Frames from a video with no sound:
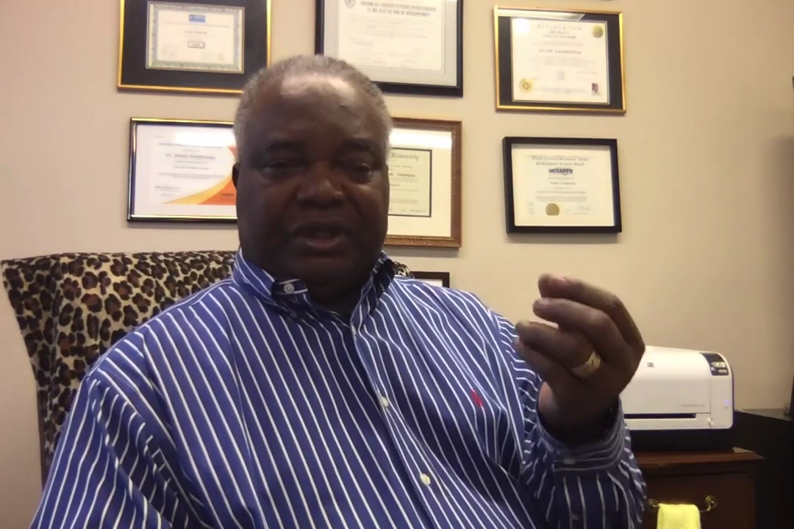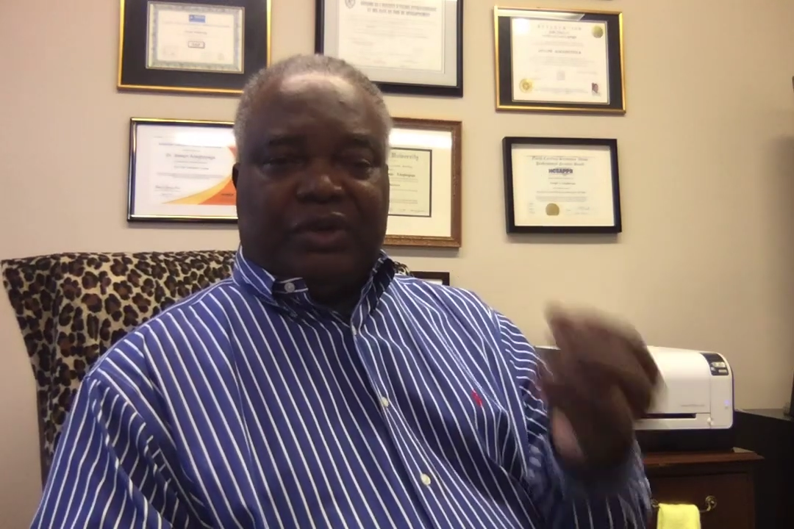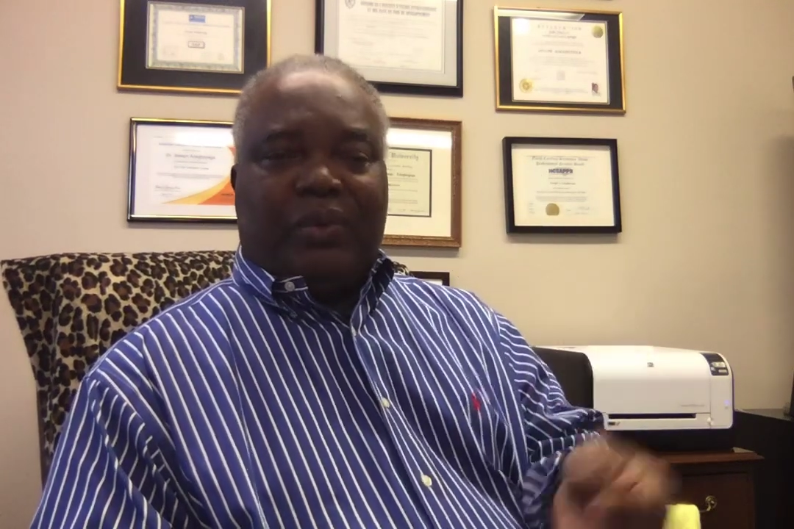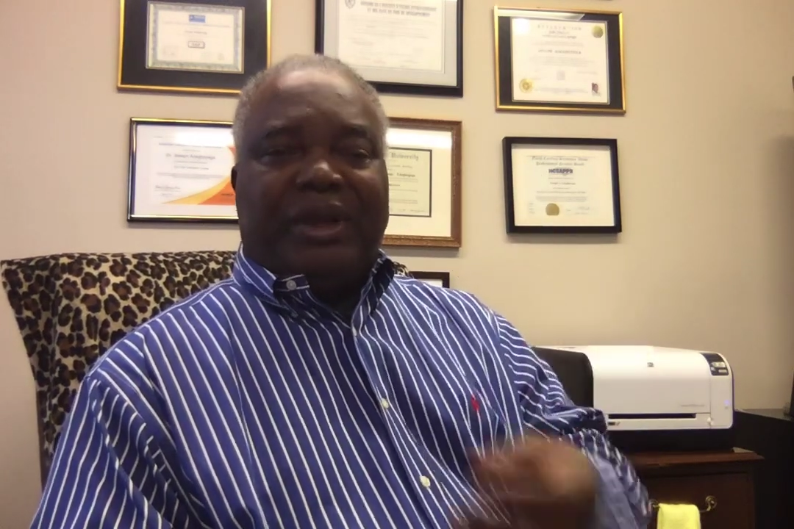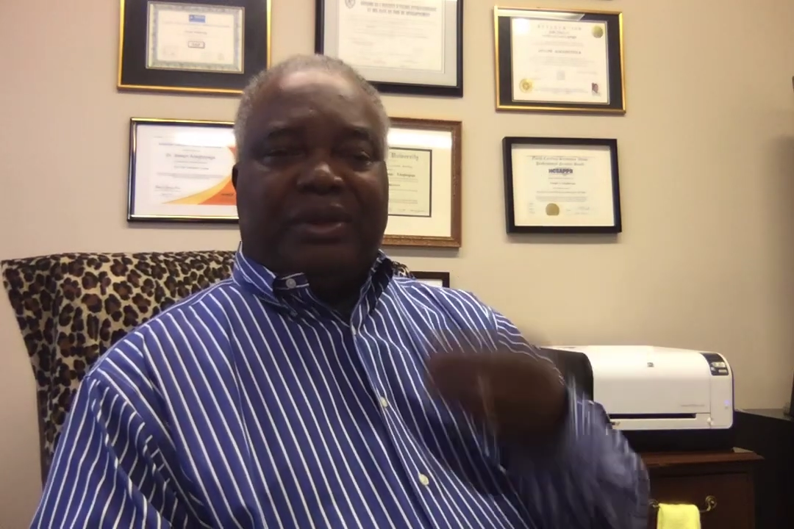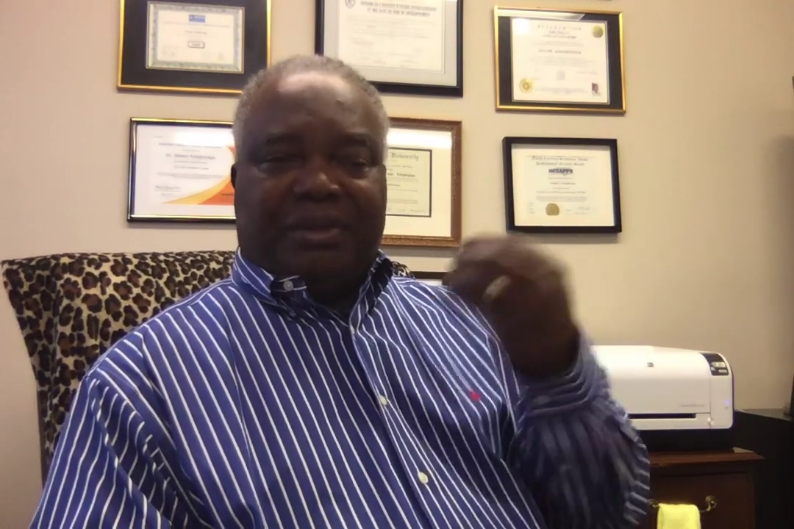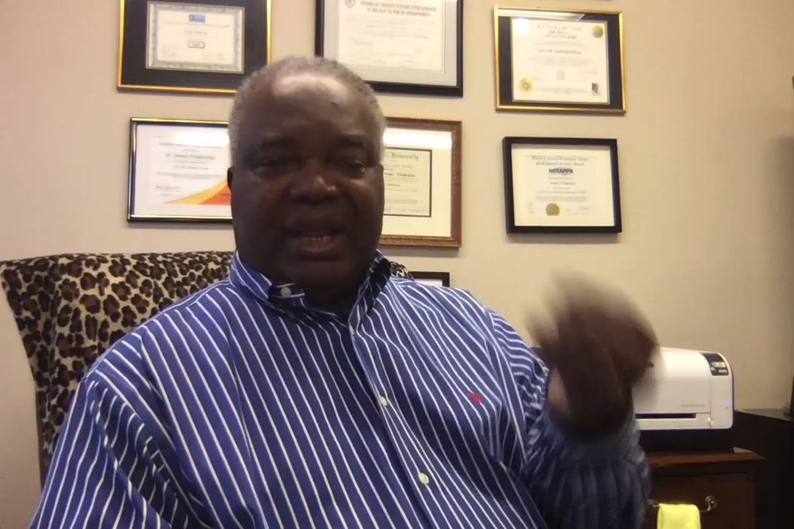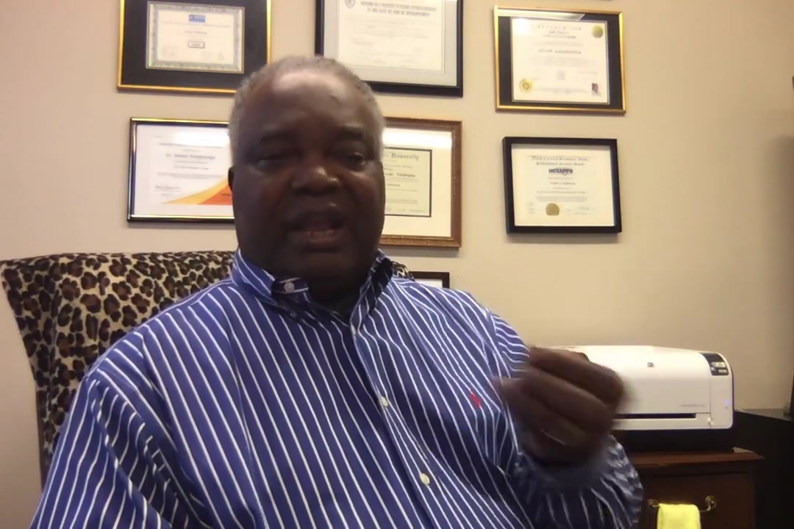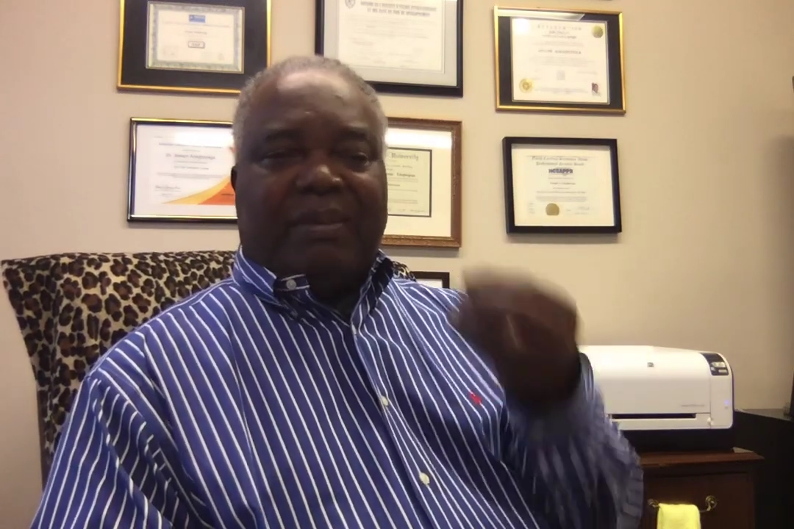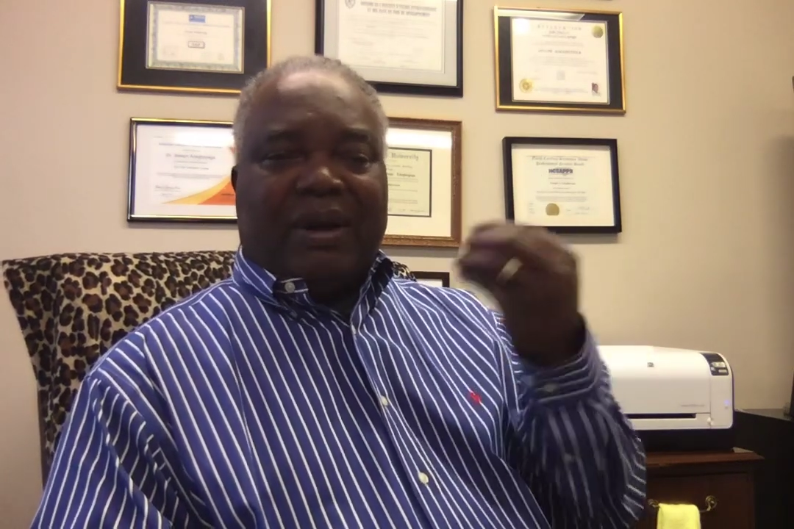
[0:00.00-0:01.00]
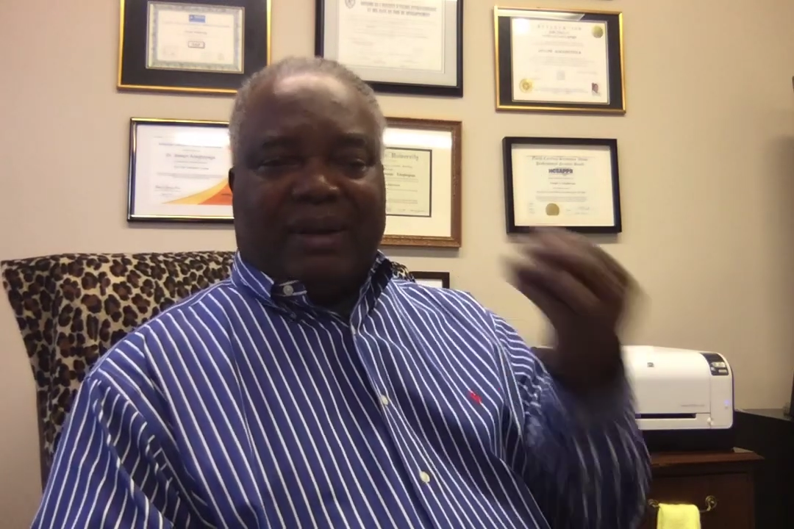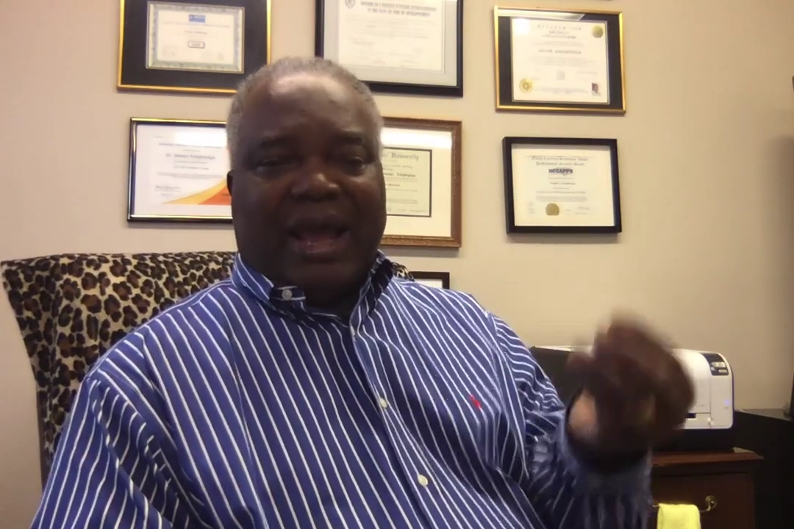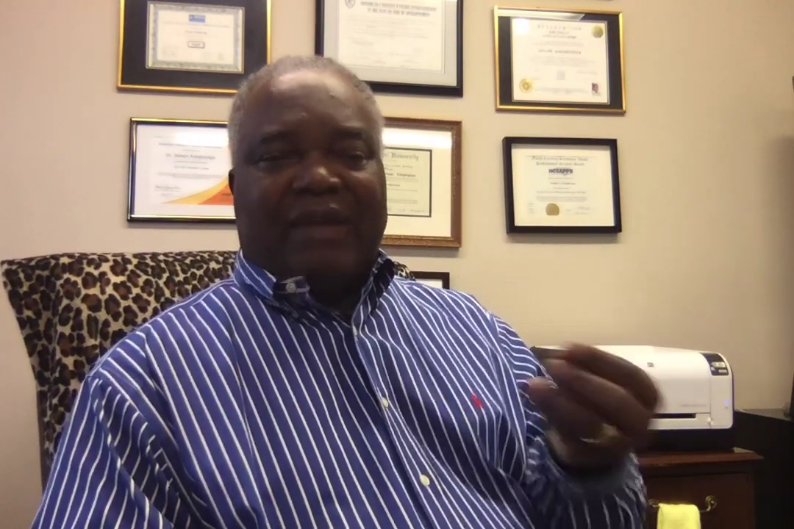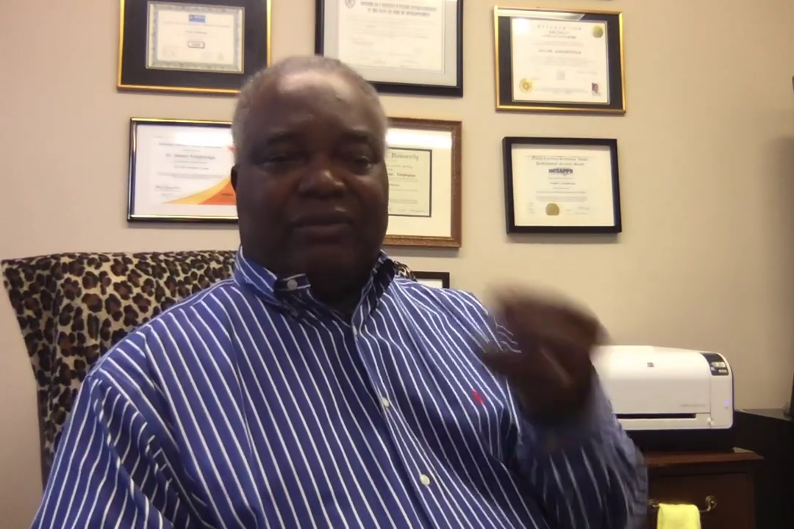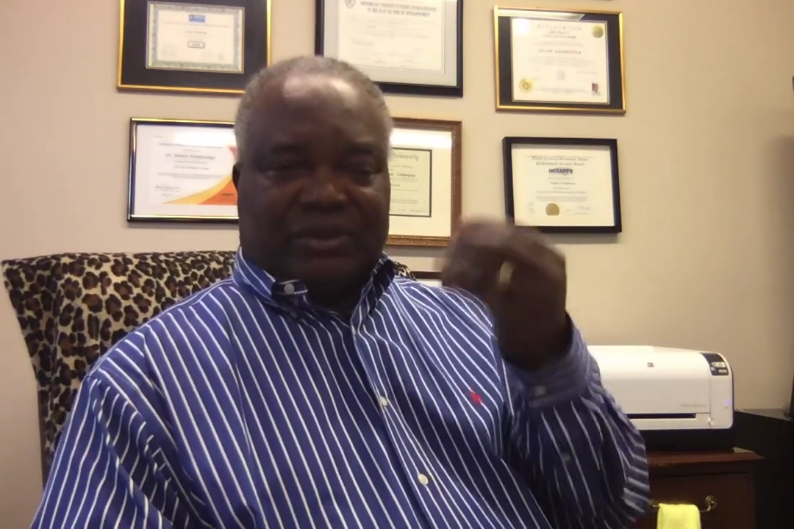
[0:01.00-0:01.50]
the way you think about
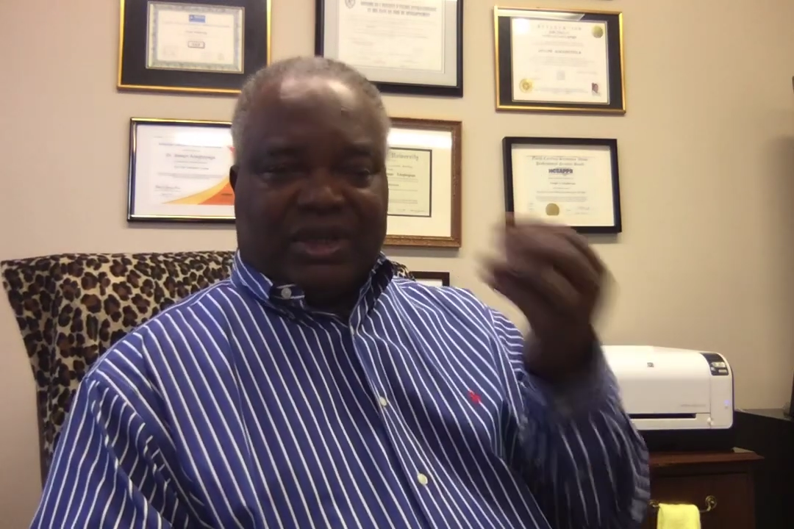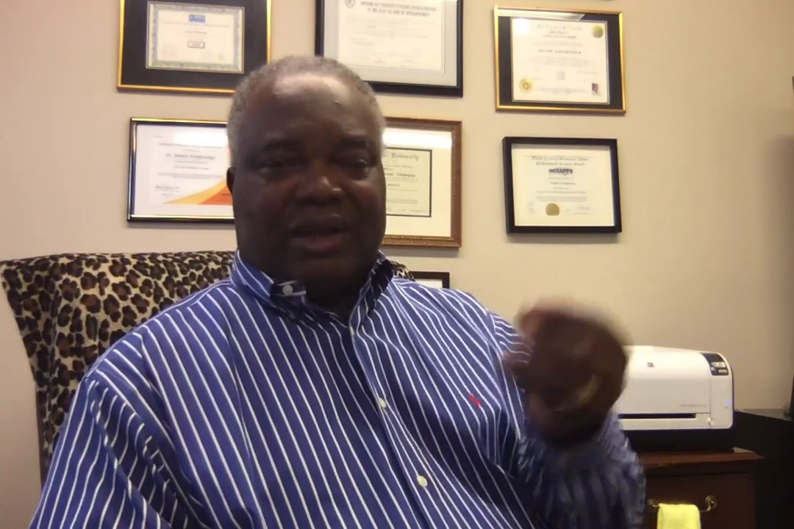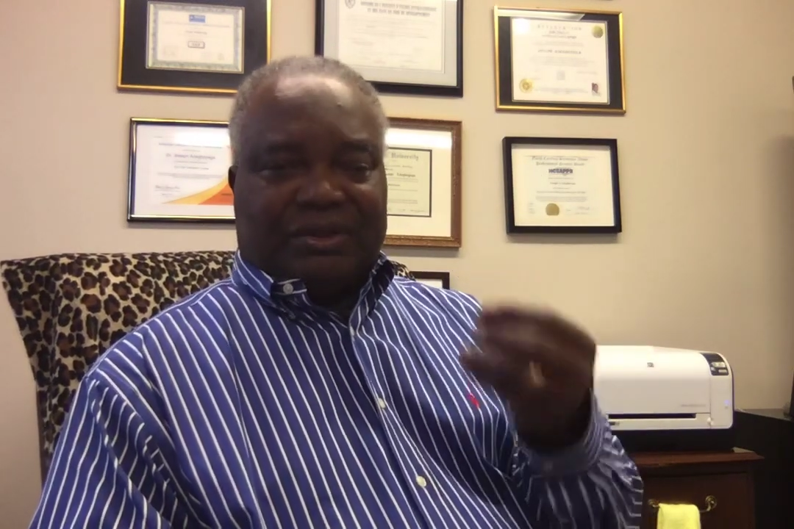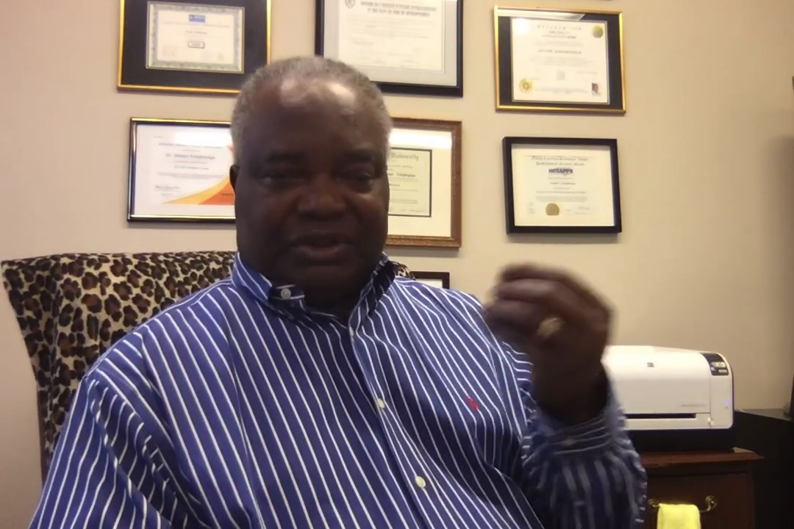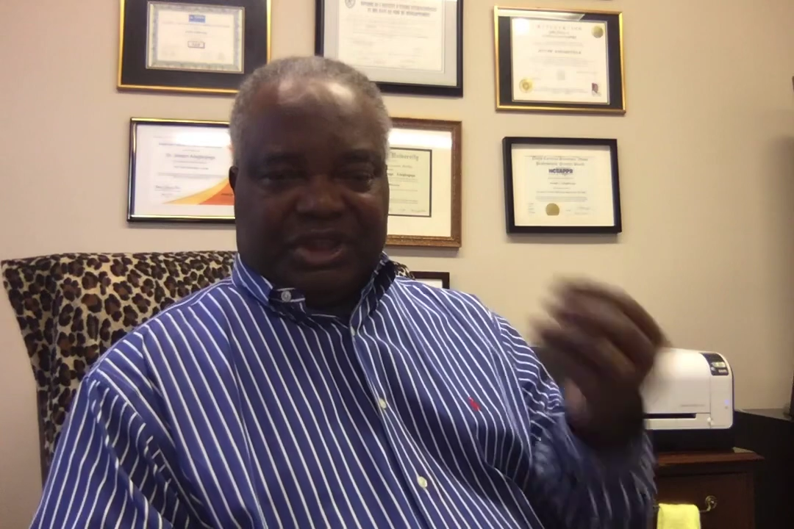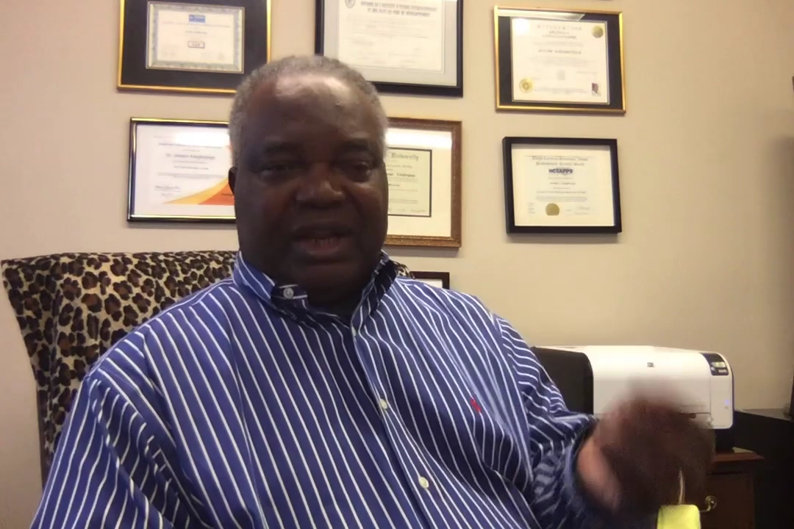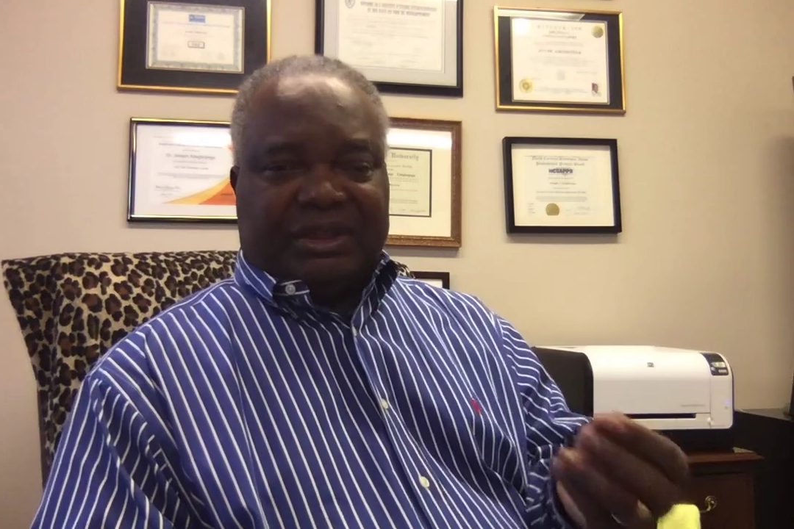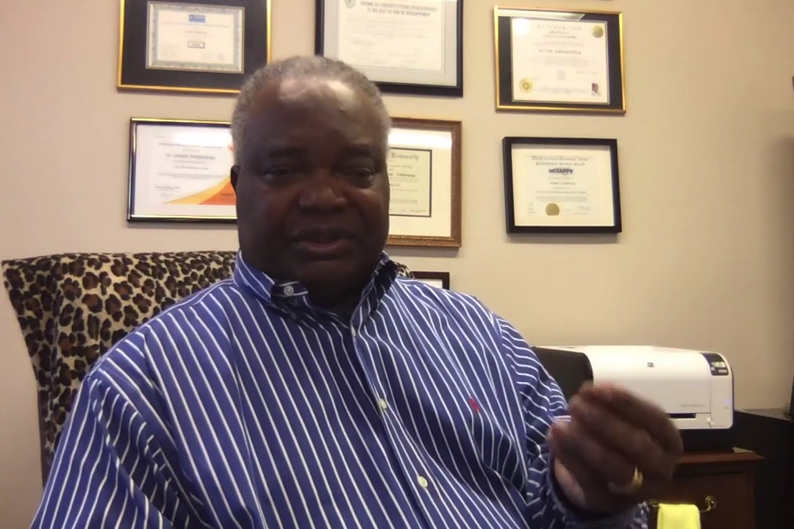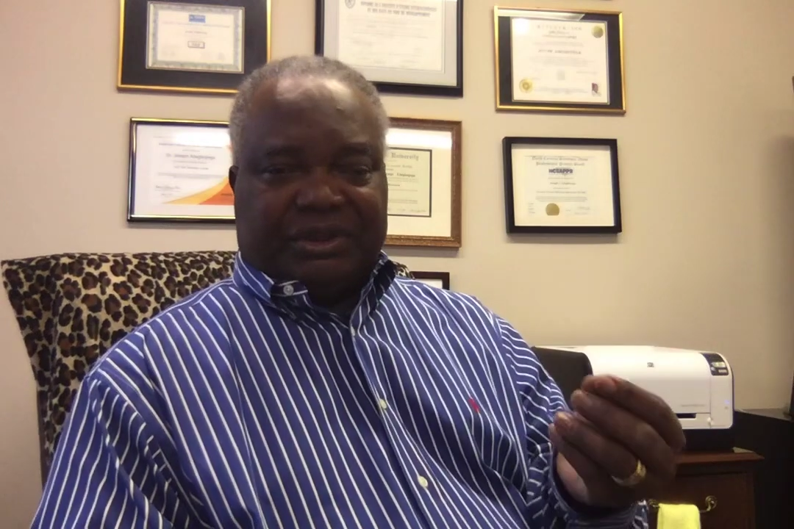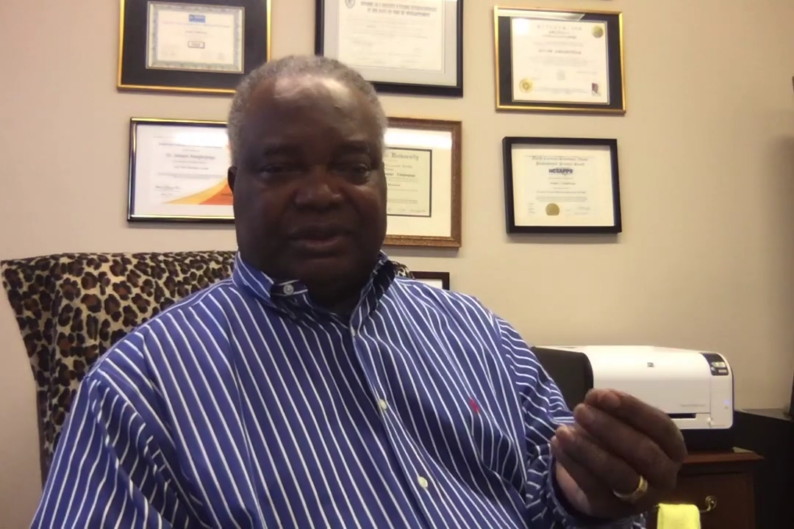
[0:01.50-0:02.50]
life will start to change.